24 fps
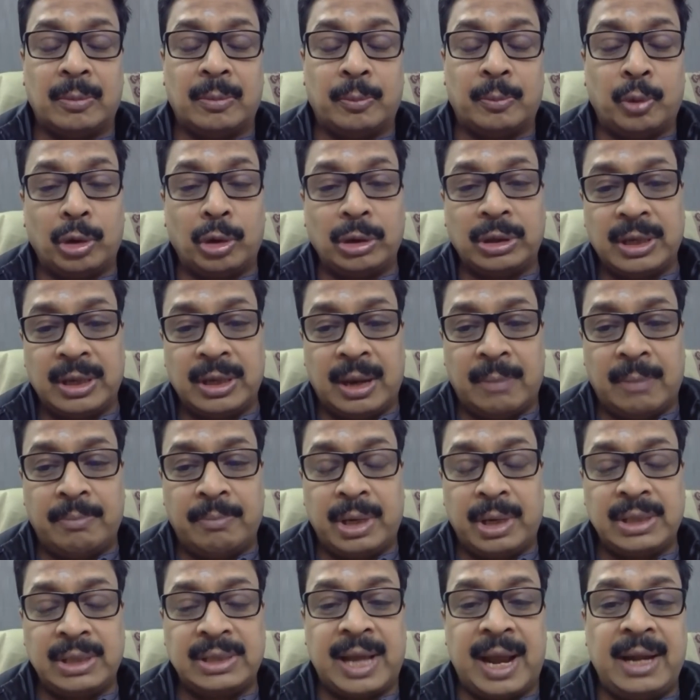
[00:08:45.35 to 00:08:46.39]
both in
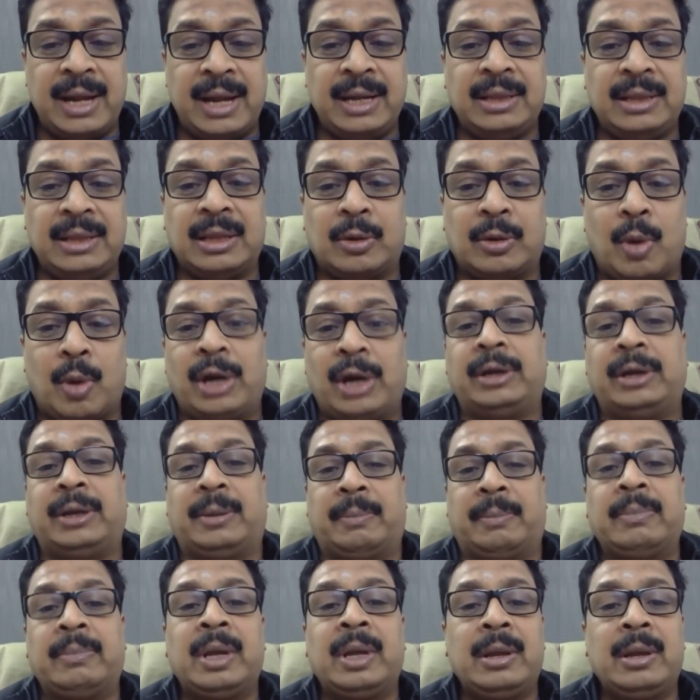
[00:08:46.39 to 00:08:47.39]
numbers and in the quantum,